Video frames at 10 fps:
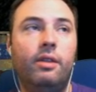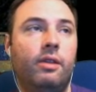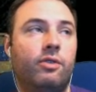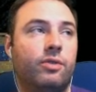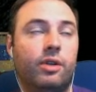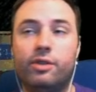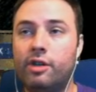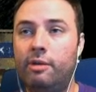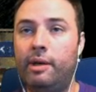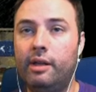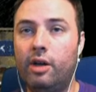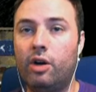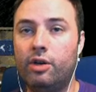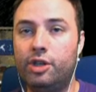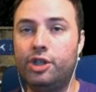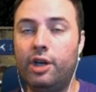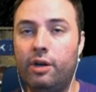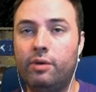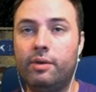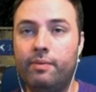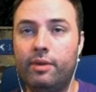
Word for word: These results are going to be a little hard to show.